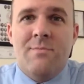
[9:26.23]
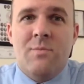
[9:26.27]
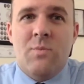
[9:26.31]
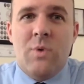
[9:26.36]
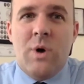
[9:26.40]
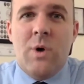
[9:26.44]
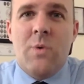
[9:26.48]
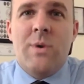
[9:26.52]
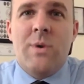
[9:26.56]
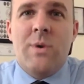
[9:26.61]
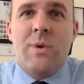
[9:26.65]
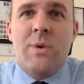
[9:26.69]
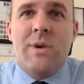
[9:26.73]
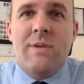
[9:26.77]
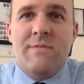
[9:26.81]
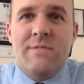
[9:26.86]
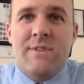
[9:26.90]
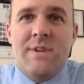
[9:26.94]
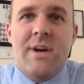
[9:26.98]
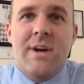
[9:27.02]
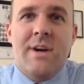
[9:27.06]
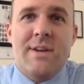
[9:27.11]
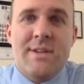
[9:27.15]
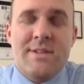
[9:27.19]
What we've
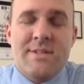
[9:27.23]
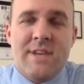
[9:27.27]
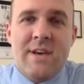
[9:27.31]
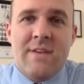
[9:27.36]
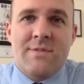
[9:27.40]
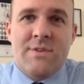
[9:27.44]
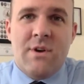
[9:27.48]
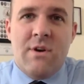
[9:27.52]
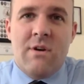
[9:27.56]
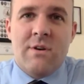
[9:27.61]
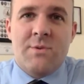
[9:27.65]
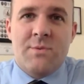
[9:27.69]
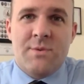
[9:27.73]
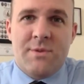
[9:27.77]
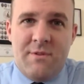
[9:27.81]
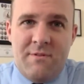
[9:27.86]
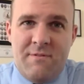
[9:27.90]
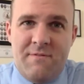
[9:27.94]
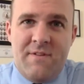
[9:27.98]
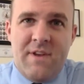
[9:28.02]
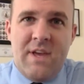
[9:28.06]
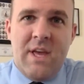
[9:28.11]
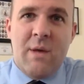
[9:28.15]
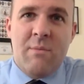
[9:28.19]
done is I've talked with
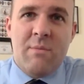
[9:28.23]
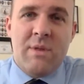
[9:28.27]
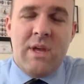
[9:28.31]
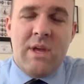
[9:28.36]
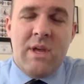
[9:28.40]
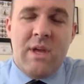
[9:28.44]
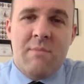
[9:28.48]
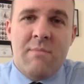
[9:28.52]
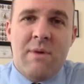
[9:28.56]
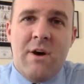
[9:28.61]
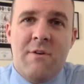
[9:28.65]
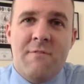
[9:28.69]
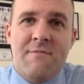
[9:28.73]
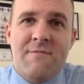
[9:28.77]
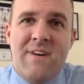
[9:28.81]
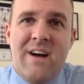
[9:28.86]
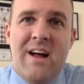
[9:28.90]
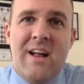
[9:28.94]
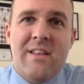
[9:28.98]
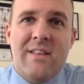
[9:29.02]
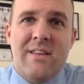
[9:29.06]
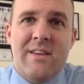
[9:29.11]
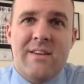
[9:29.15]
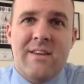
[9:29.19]
the family about
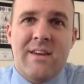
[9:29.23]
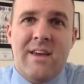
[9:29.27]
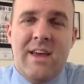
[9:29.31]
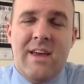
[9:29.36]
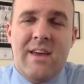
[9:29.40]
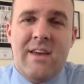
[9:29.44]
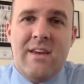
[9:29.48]
filing